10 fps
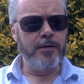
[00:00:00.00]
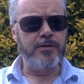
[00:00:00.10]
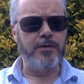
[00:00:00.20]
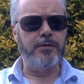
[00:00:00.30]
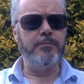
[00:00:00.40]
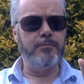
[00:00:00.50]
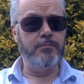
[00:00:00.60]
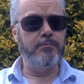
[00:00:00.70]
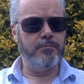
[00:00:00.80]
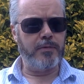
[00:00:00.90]
So
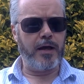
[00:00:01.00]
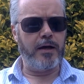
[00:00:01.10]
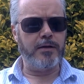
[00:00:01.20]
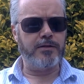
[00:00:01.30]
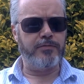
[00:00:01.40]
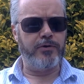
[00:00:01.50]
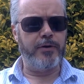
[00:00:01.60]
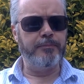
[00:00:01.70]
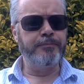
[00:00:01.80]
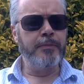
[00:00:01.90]
they asked for it.
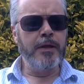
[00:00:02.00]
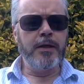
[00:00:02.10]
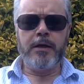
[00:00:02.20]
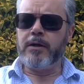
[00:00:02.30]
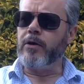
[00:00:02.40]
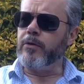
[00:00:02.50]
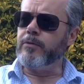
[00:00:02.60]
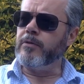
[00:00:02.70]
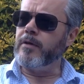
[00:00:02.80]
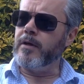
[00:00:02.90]
No,
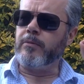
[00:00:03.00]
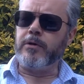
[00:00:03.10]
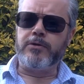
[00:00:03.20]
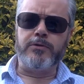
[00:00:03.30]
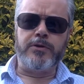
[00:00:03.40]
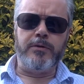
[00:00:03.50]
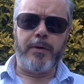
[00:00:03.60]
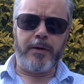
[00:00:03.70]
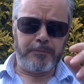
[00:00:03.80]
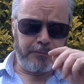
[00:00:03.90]
the thing I want to talk to you
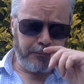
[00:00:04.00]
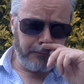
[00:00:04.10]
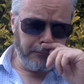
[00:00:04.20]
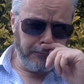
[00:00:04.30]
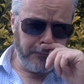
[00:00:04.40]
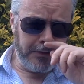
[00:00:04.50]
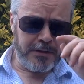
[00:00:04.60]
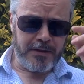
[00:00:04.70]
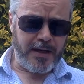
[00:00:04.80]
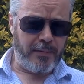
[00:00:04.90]
about is
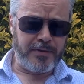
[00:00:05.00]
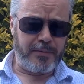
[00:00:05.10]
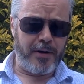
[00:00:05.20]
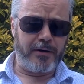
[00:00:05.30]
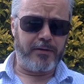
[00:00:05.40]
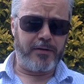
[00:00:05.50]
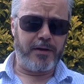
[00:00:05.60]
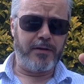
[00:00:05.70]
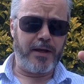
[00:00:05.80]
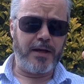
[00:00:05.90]
this Captain America thing
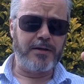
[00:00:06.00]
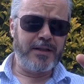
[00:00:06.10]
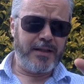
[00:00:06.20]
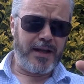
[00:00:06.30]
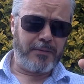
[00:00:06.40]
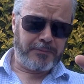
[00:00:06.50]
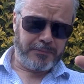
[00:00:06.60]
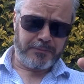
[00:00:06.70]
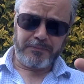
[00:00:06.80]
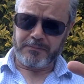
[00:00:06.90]
at the end. Now,
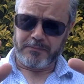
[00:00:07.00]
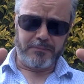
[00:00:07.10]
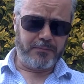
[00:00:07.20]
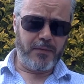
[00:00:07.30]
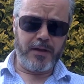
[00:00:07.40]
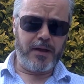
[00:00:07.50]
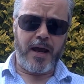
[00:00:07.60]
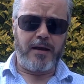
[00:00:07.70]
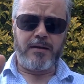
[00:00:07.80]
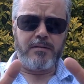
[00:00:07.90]

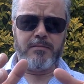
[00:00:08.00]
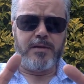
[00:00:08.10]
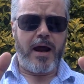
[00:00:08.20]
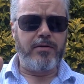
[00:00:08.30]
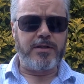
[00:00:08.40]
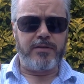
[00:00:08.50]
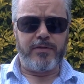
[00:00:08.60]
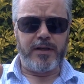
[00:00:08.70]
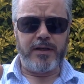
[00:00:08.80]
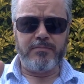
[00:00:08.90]
again,
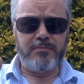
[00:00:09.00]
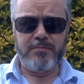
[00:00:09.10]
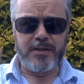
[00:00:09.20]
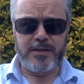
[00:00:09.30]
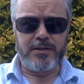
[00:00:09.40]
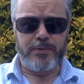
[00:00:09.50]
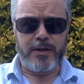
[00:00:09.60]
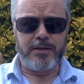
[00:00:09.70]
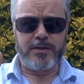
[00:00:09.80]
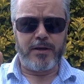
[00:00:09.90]
narratively, this is
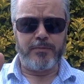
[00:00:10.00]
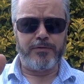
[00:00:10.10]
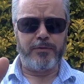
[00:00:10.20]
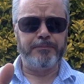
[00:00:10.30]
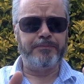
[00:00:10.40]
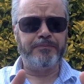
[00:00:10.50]
where this comes from.